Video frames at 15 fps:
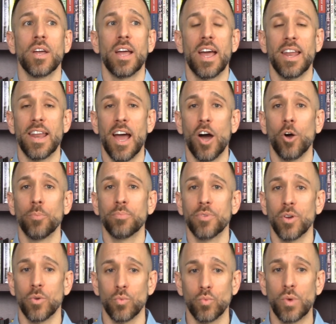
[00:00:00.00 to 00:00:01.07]
and helped
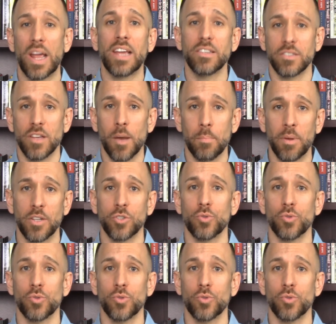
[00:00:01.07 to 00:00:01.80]
raise up and